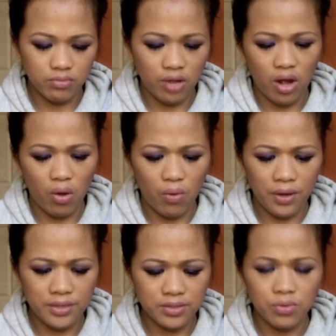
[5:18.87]
not
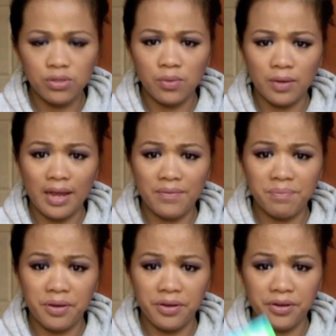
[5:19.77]
always, only when I have
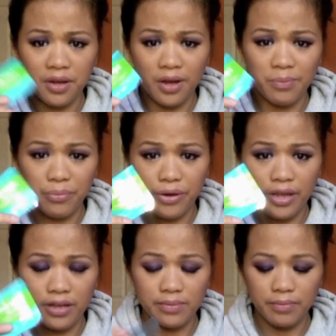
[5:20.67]
period, I
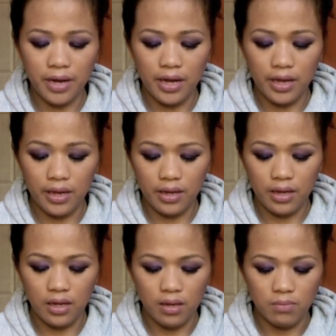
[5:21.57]
bring my
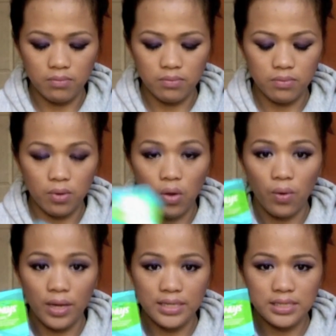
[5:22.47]

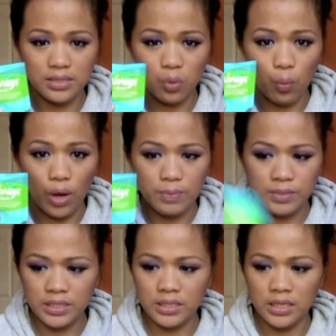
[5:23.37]
always
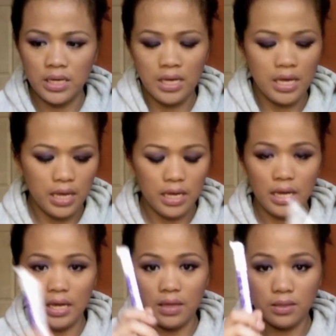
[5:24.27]
wipes
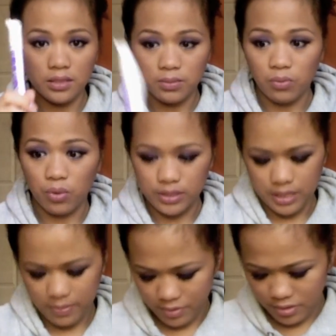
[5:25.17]
and some more
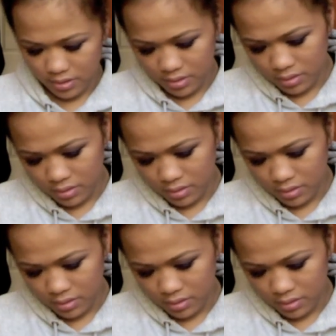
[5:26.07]
tampon.